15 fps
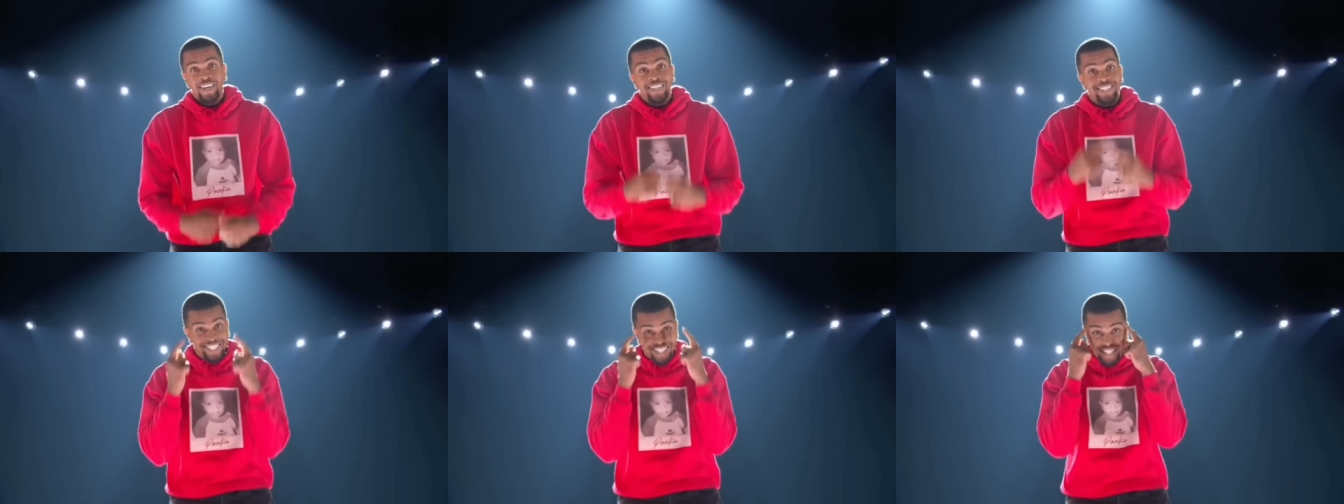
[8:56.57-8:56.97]

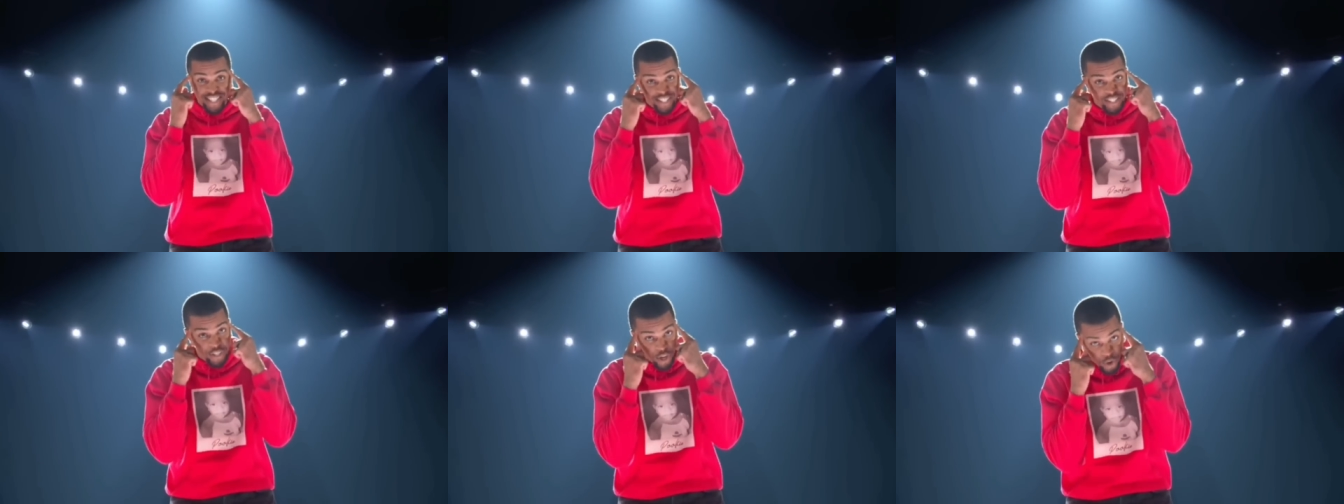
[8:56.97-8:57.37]

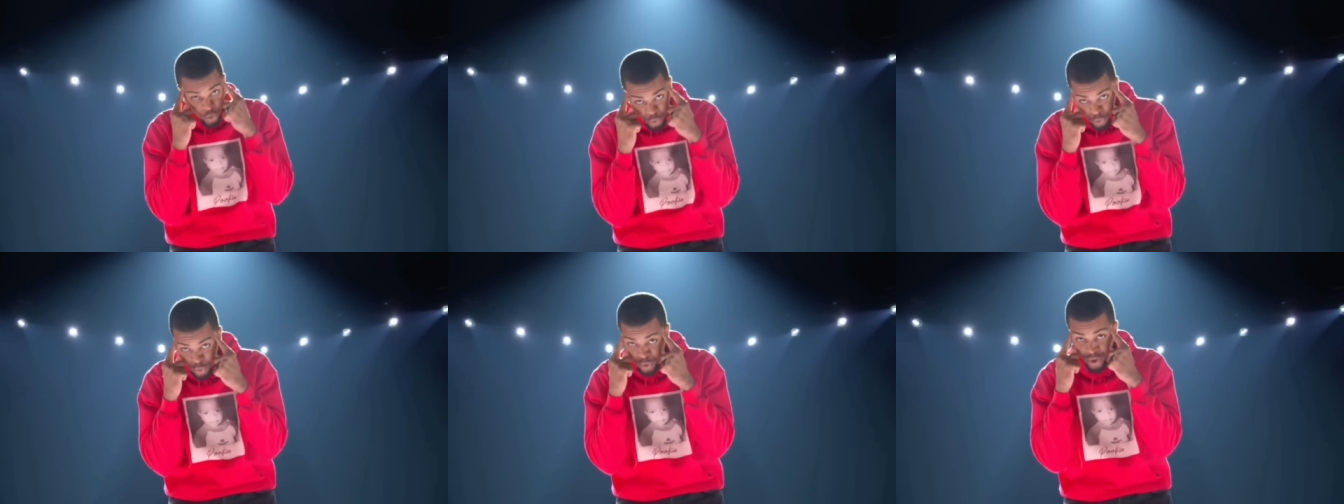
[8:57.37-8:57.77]
just
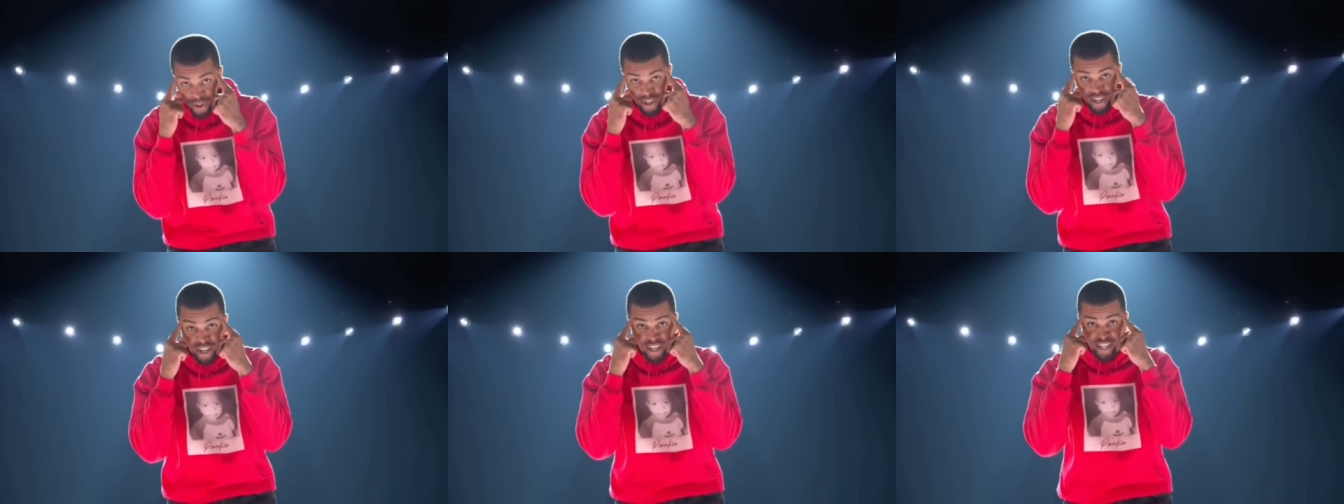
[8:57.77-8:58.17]
know
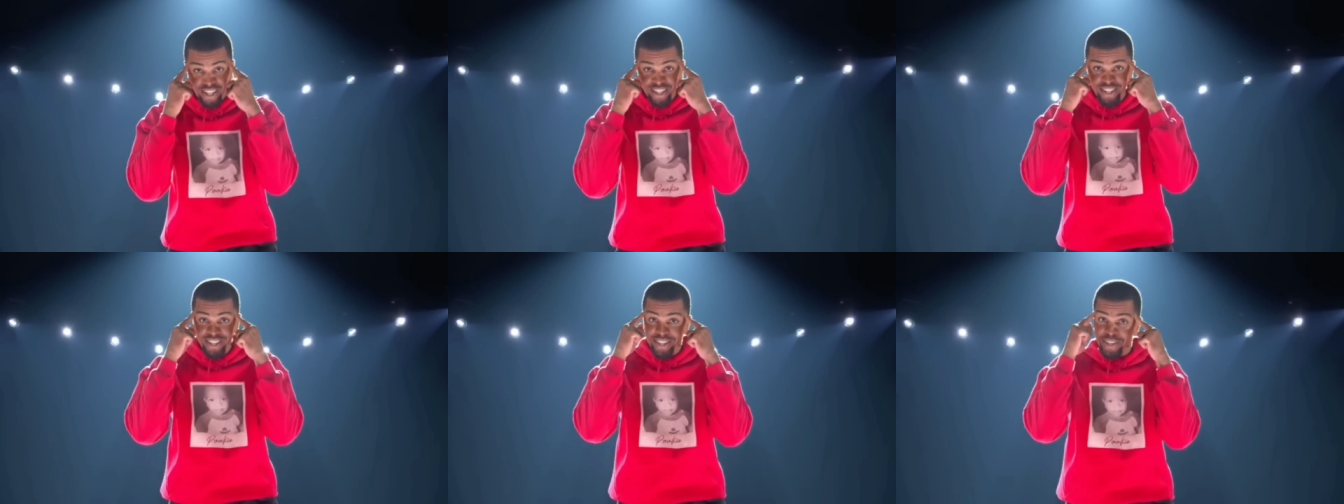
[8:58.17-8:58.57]

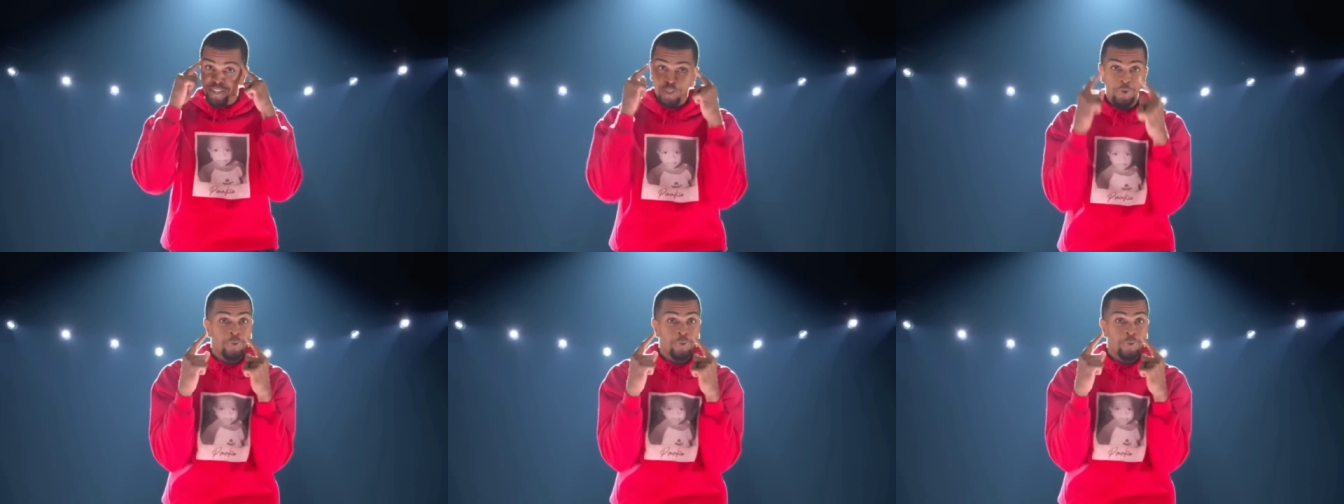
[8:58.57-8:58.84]
you